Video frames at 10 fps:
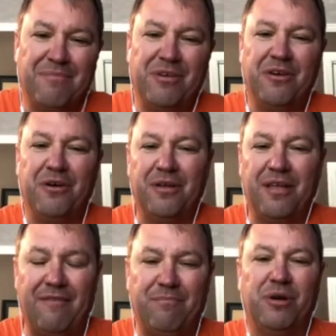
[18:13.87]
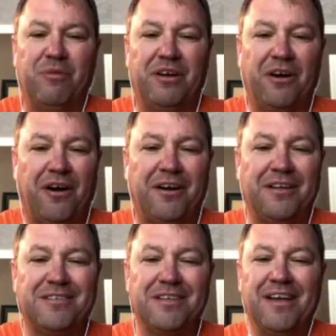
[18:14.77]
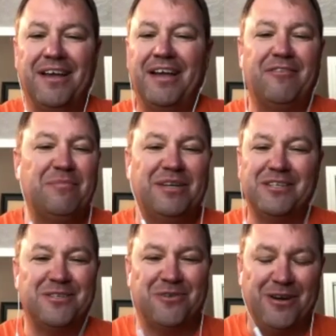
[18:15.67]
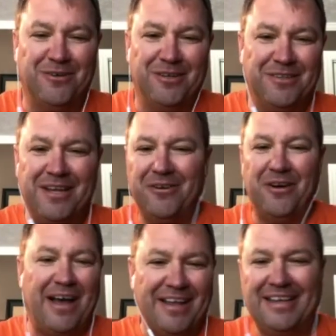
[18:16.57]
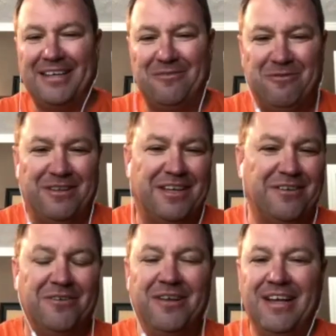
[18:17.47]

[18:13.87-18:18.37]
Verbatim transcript: You go to put them on a harness and everybody's struggling. They don't know how to get in one. They don't.